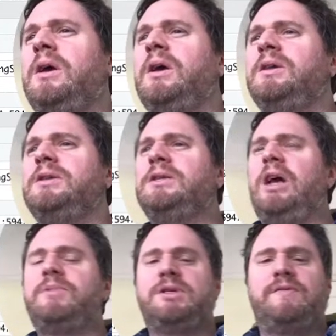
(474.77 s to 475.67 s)
So this
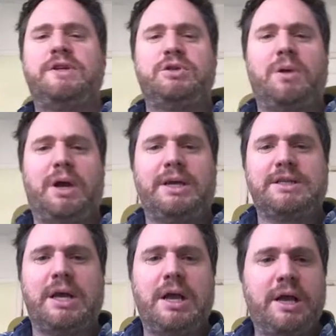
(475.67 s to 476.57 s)
helps us to
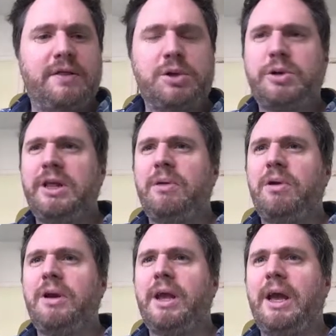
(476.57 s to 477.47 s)
visualize the tree that we're
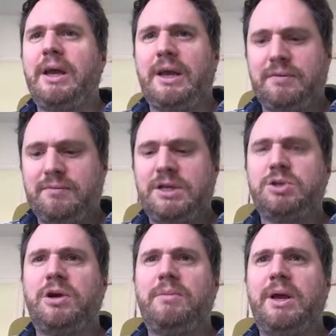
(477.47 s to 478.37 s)
looking at here. Let's
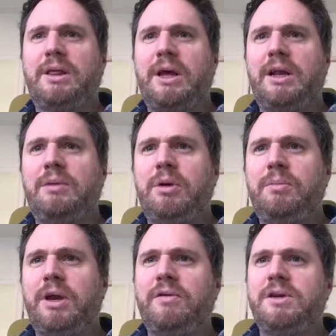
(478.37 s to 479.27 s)
try and make that a little bit
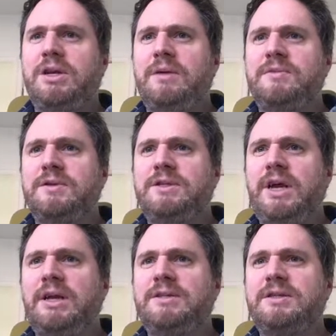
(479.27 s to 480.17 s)
bigger in terms of the
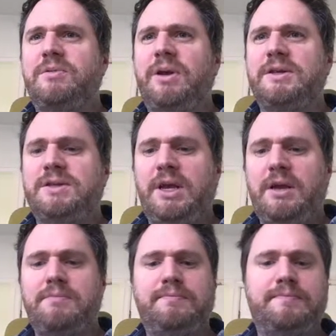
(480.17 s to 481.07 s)
text so we can see it.